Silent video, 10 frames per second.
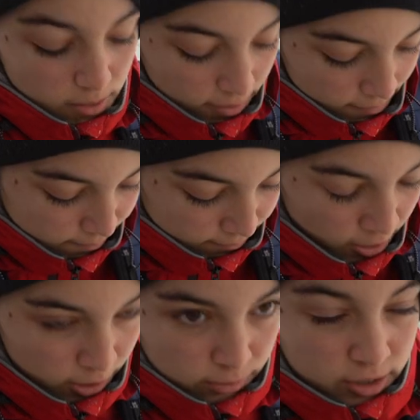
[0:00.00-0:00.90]
Um,
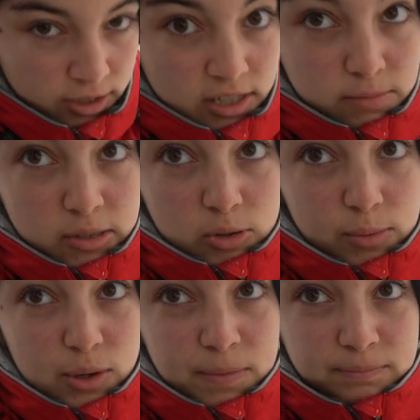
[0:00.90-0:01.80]
no, because this is
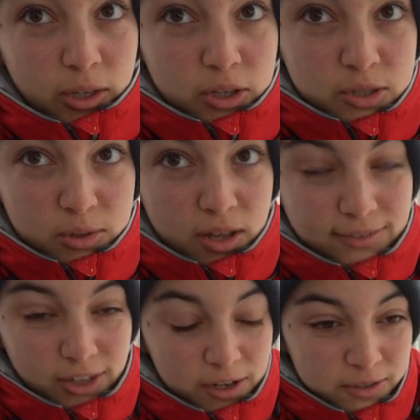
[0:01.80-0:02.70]
miserable. Nothing to do with the
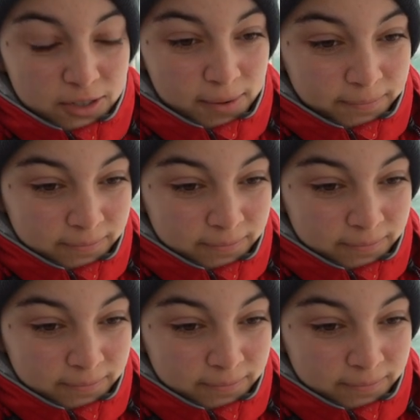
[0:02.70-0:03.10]
avocados.